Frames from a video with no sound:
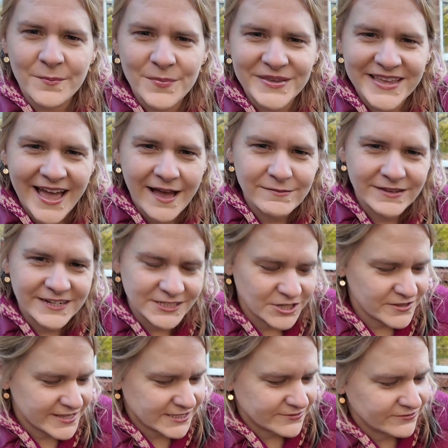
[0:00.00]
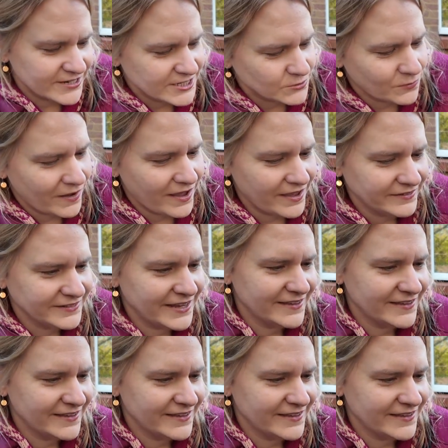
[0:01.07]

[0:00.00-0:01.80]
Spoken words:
yeah, I'm going to do this for each one,